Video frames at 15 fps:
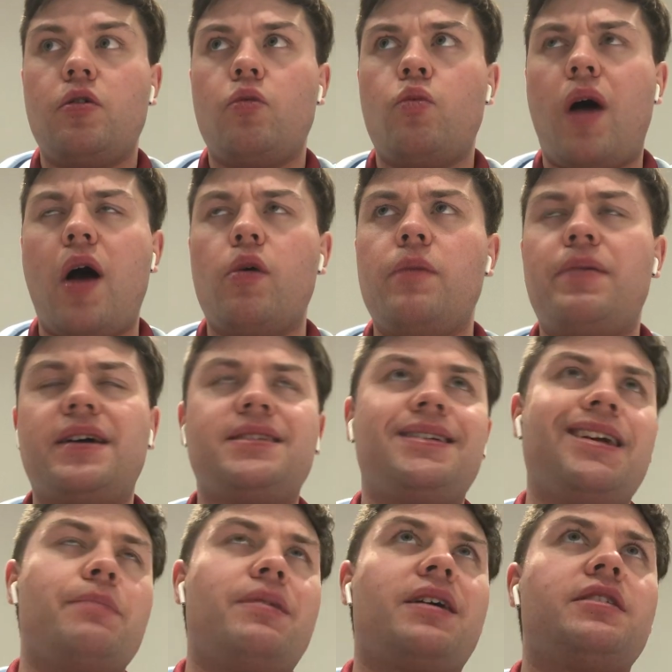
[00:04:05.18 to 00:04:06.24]
Why are we
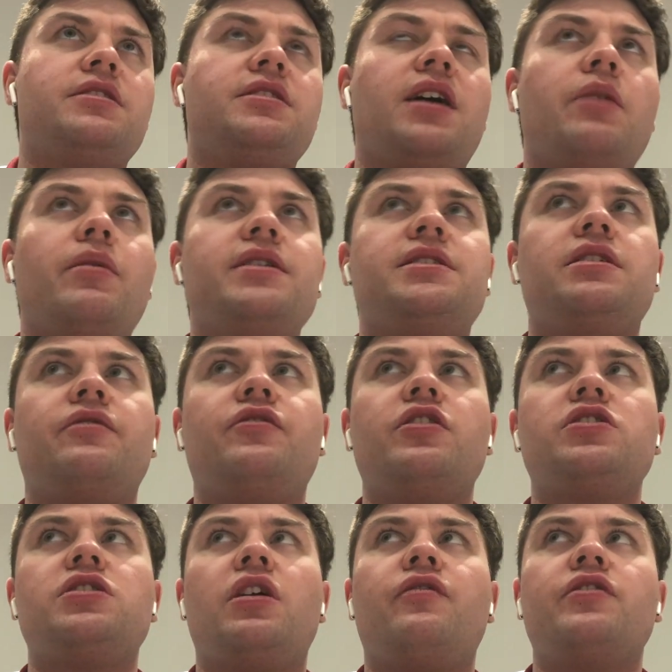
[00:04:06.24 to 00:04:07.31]
passing it back and sideways in the
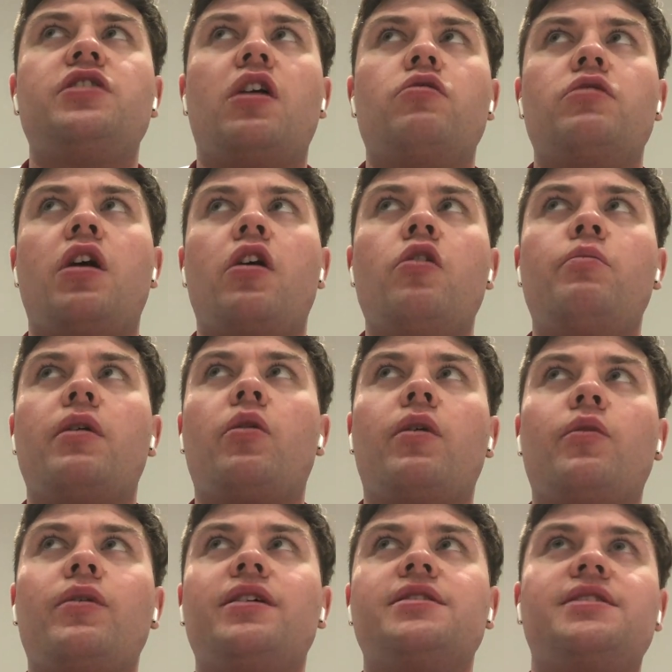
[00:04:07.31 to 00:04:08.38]
first half? I don't know. But
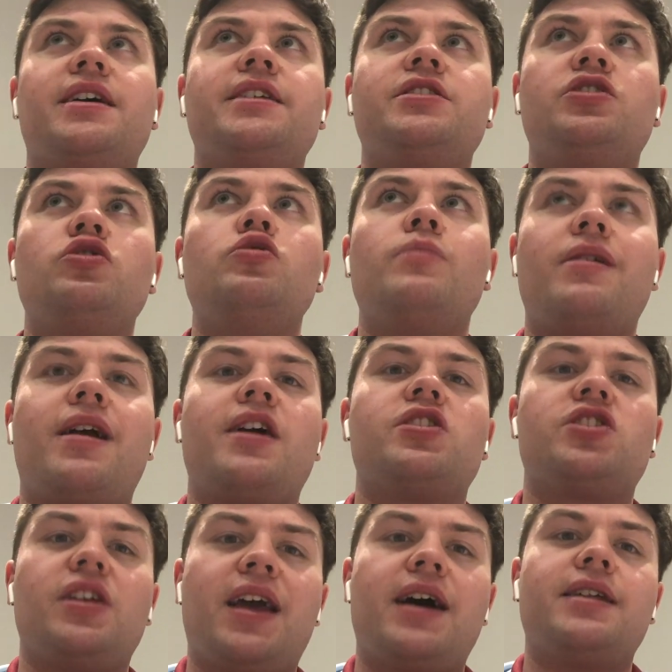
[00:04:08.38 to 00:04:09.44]
what I will say is Zuma
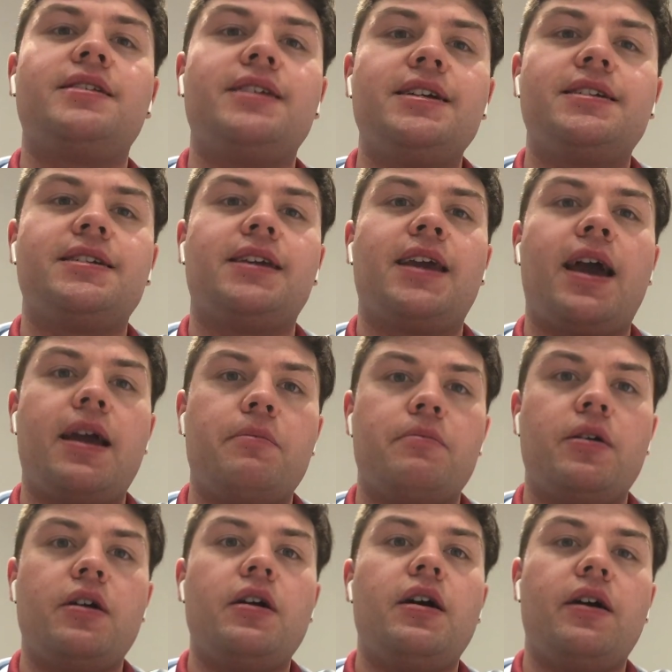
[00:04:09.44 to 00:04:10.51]
actually had a decent game
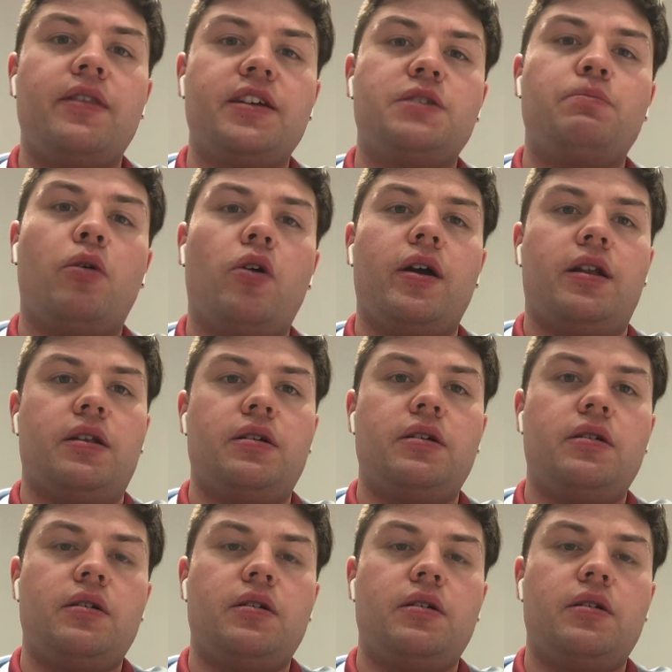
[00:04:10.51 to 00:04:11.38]
at this point.